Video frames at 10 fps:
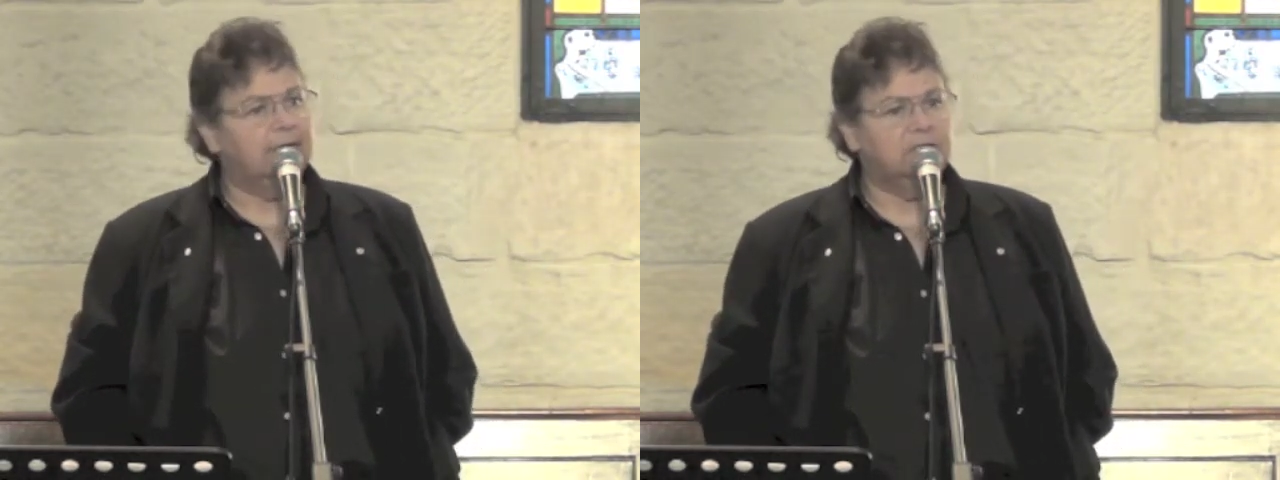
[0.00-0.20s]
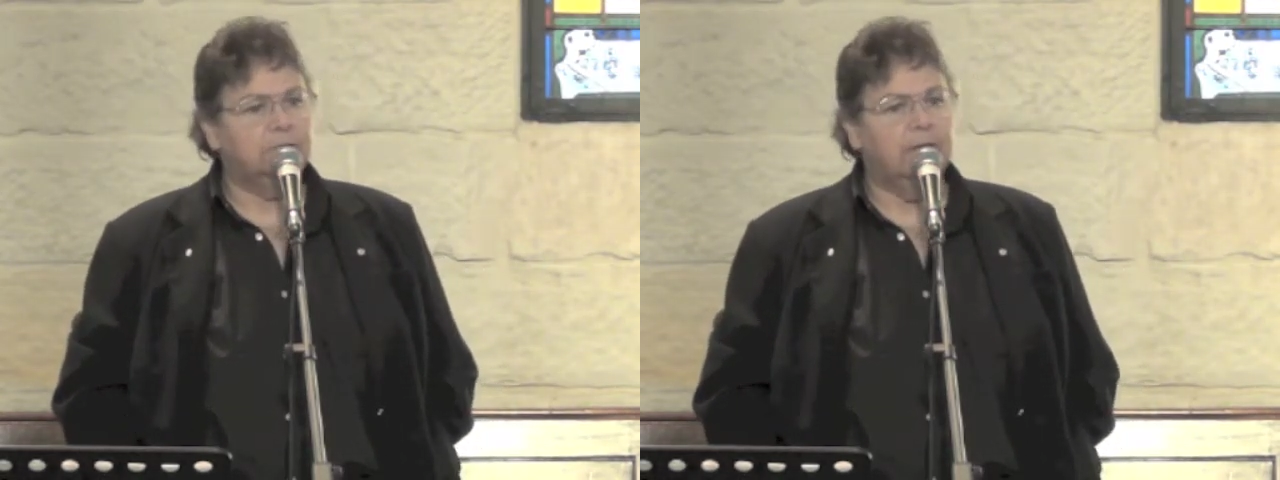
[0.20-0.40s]

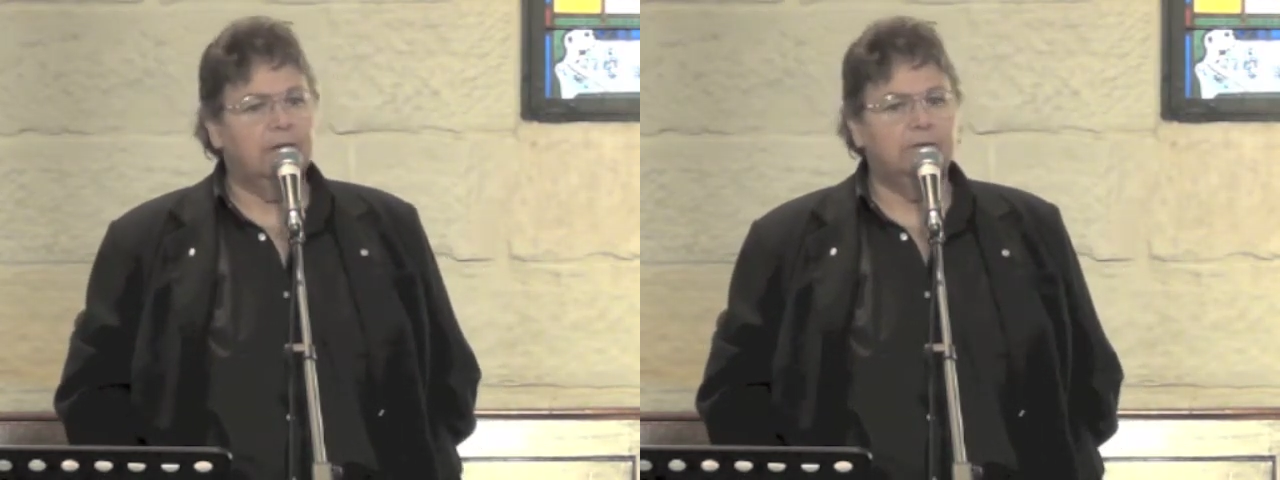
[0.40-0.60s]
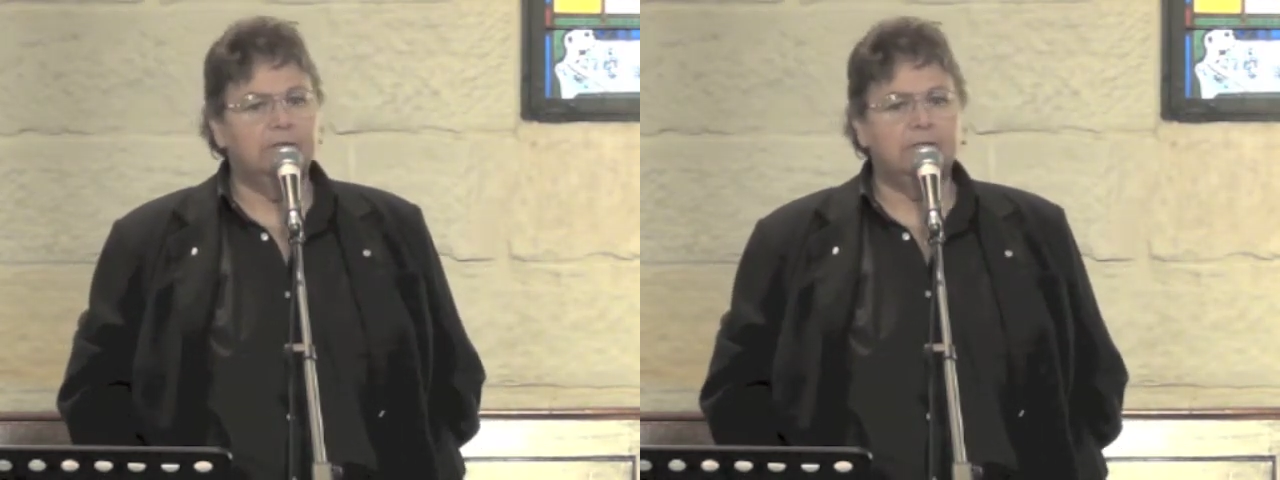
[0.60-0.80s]

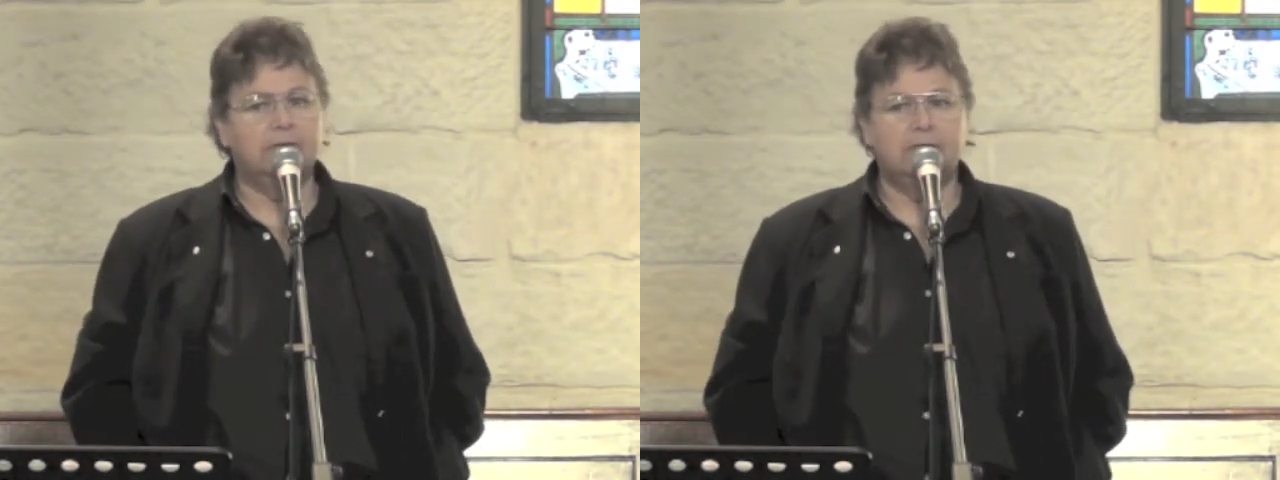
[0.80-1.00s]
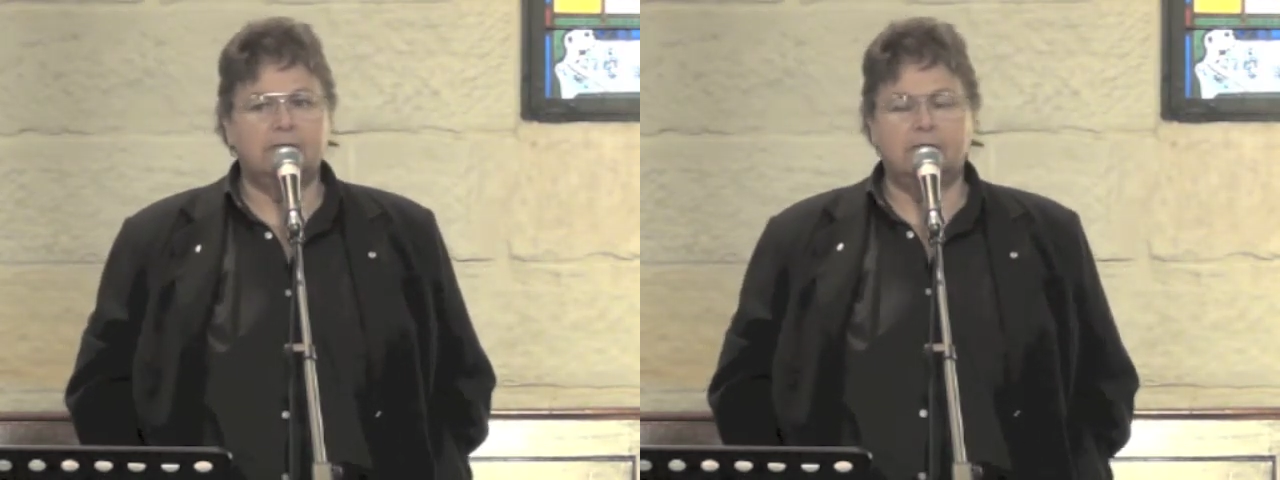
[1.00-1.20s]

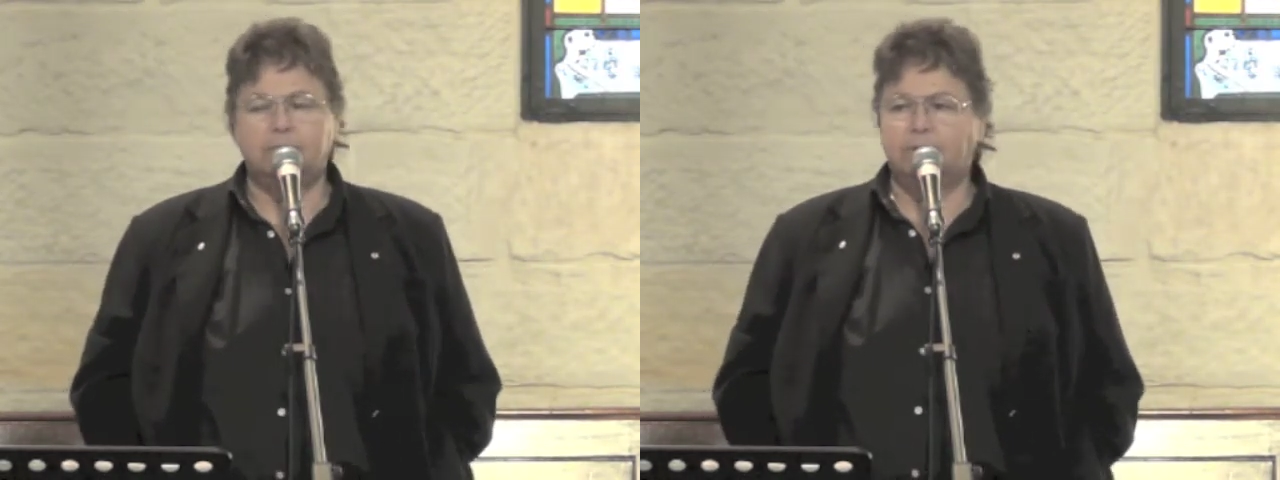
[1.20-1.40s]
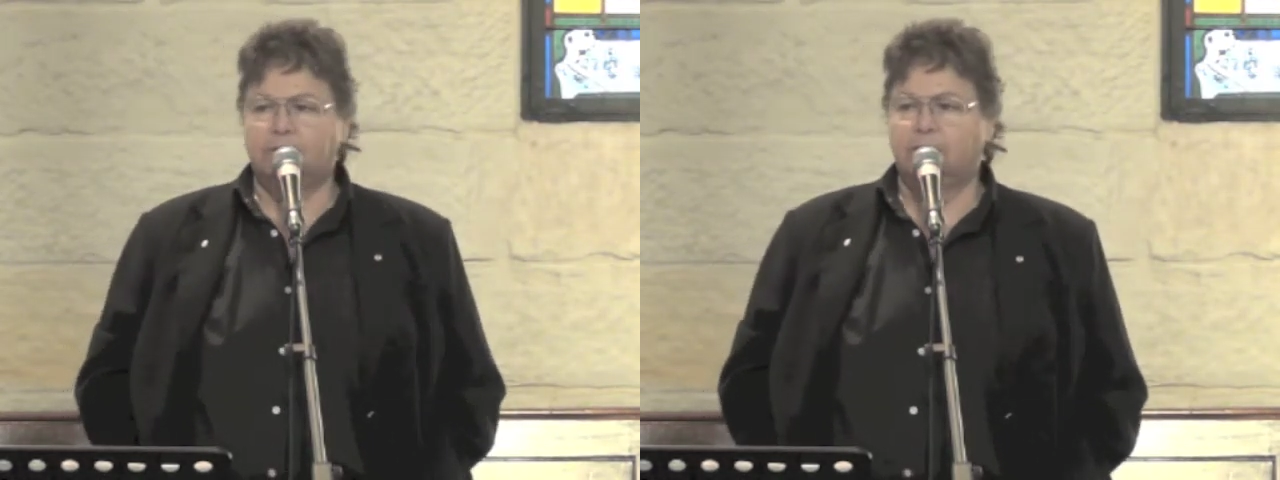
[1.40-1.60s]
expos that
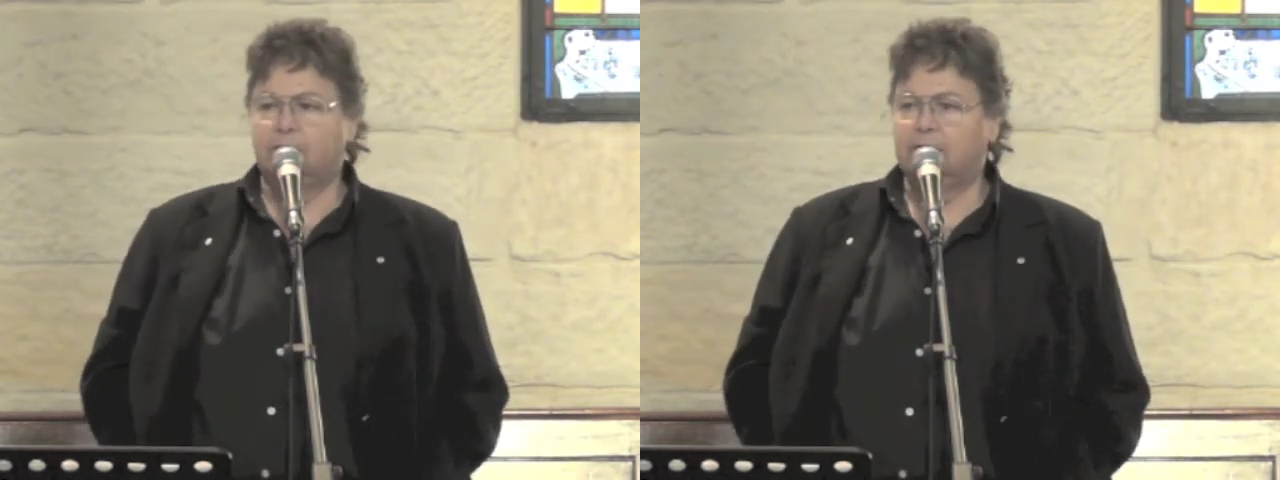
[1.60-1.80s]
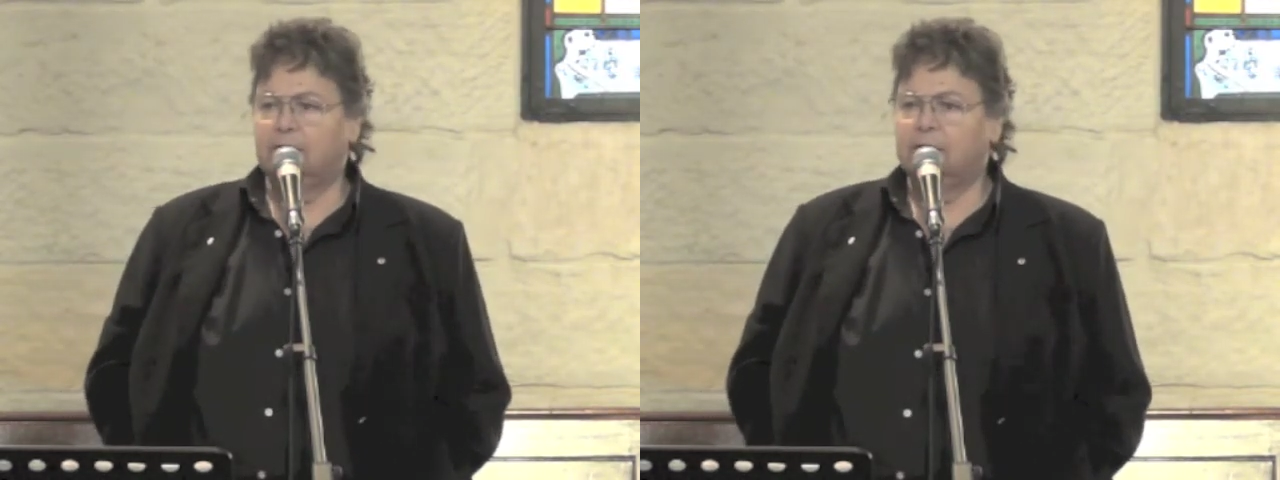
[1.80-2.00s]
are put
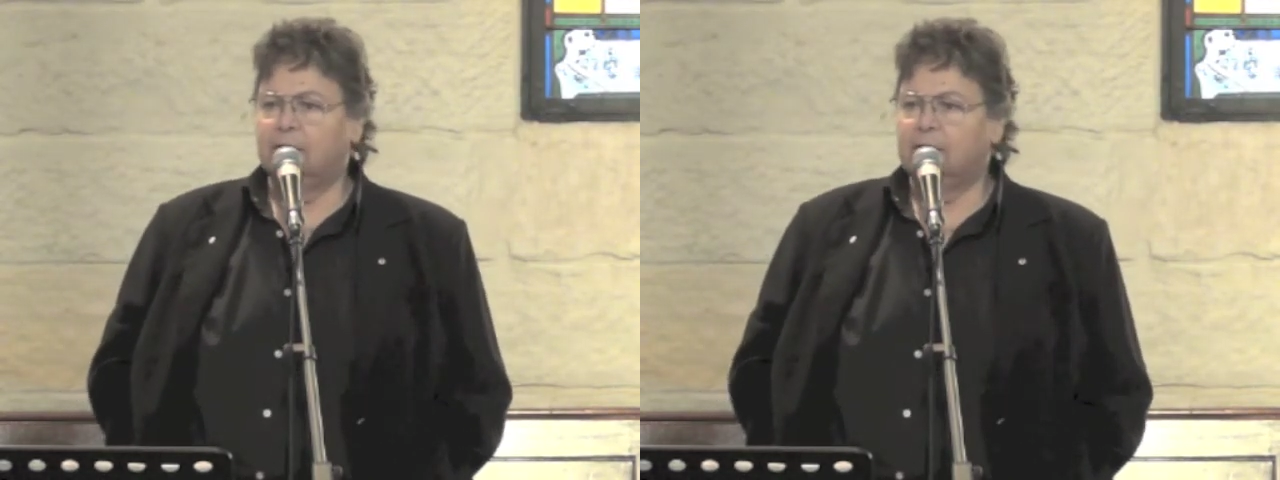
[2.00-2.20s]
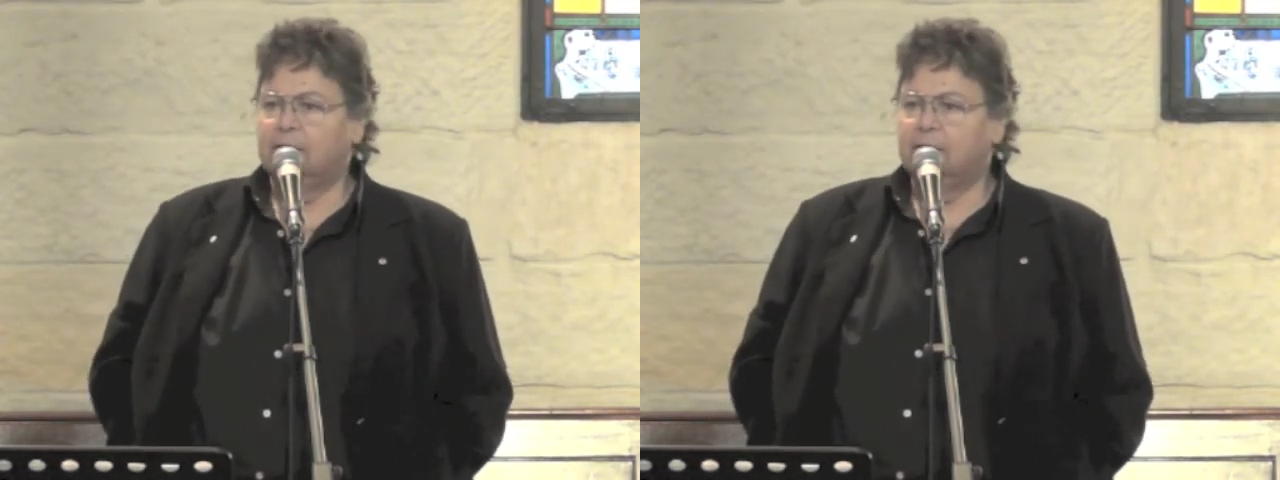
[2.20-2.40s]

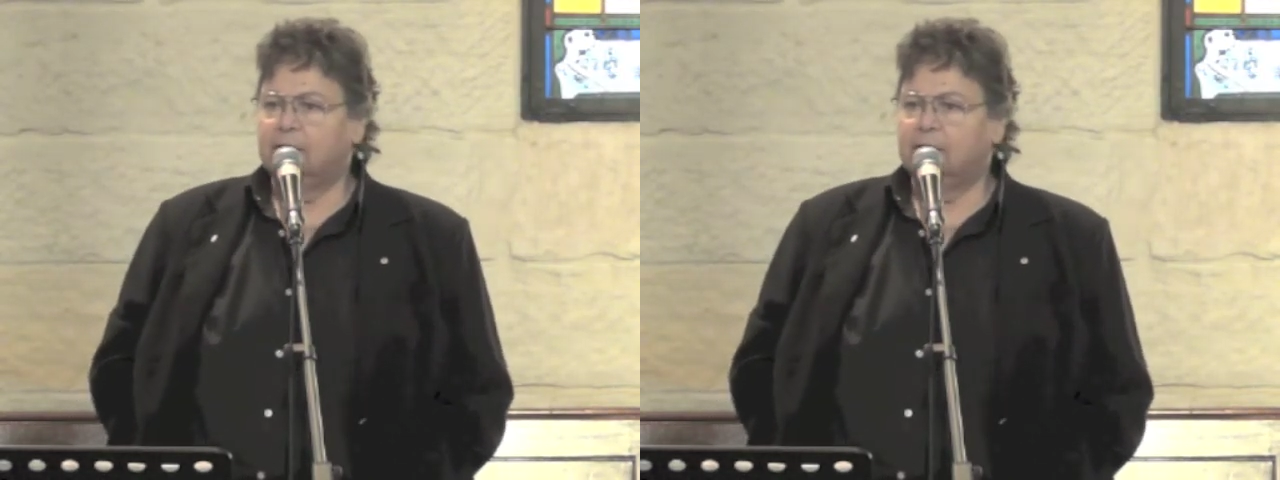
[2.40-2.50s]
on